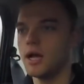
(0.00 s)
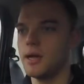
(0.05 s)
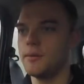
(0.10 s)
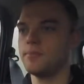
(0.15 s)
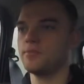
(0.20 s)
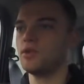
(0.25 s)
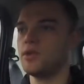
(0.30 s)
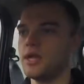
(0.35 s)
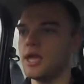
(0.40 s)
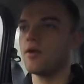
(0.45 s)

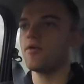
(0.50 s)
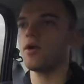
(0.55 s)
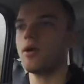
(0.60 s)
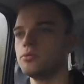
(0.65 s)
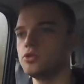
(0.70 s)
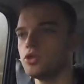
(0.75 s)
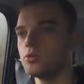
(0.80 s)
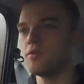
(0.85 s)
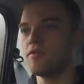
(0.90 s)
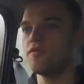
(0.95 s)
You can get her up
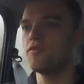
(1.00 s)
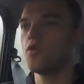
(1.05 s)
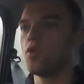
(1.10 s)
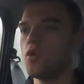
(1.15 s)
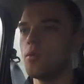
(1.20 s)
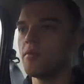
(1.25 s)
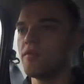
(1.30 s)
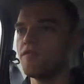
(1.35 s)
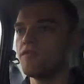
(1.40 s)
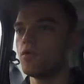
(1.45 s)
to
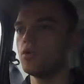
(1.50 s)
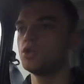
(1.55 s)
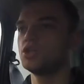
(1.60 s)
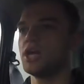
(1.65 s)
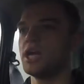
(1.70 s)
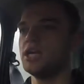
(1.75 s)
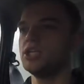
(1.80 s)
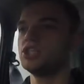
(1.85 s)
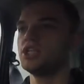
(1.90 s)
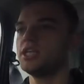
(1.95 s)
before
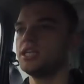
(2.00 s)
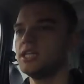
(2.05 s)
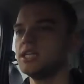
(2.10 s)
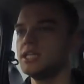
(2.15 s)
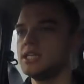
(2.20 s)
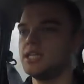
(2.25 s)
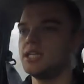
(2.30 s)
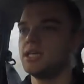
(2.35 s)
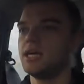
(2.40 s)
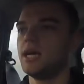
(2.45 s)
changing.
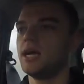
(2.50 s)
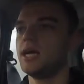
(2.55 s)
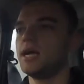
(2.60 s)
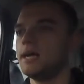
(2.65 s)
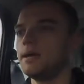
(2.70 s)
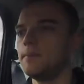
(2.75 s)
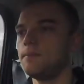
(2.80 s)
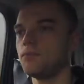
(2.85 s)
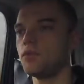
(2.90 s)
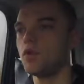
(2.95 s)

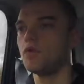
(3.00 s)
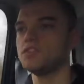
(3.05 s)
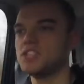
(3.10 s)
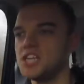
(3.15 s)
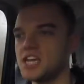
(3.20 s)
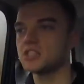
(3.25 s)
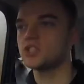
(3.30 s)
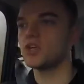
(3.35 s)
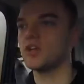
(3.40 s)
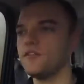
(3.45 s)

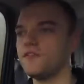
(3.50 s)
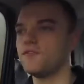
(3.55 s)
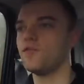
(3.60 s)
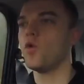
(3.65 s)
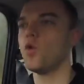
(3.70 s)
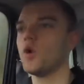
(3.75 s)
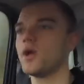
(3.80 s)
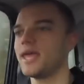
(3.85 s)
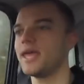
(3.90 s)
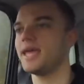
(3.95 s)
Obviously, it's only
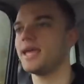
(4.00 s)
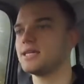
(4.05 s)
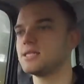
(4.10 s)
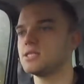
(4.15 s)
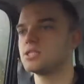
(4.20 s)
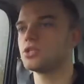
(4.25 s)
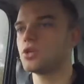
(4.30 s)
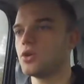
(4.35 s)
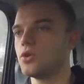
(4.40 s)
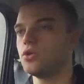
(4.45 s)
4 gears,
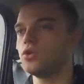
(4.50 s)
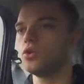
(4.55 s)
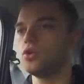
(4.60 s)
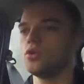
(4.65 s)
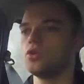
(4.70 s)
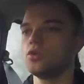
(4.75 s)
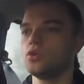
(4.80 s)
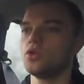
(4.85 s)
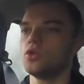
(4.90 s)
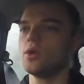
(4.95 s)
so
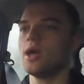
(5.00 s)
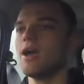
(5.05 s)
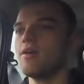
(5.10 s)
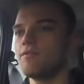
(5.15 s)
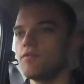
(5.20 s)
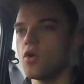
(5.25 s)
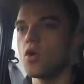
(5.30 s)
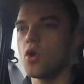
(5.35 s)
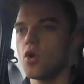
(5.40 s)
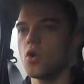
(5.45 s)
you
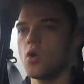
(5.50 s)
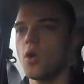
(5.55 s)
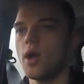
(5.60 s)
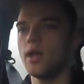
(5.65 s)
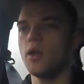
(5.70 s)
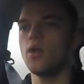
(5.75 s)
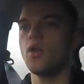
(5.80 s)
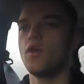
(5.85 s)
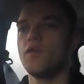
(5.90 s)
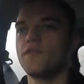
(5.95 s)
have got quite
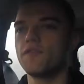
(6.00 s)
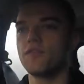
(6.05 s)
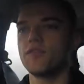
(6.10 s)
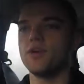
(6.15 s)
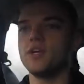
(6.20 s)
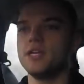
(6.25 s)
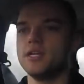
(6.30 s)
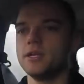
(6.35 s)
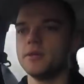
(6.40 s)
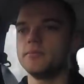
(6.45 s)
a lot of
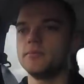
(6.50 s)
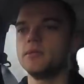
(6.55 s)
freedom